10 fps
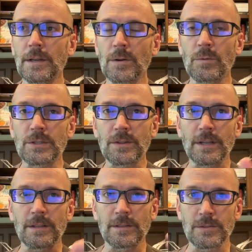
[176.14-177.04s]
which
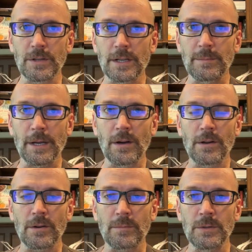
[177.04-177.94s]
then triggered my
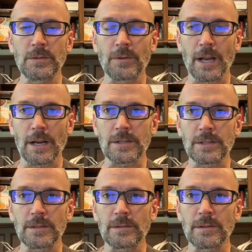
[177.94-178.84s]
autoimmune
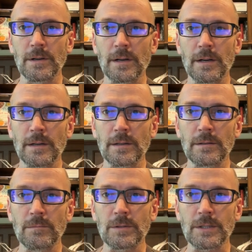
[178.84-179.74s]
reaction, uh,
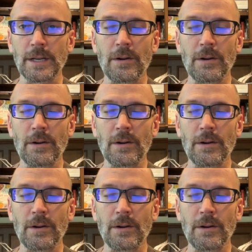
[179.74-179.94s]
which I now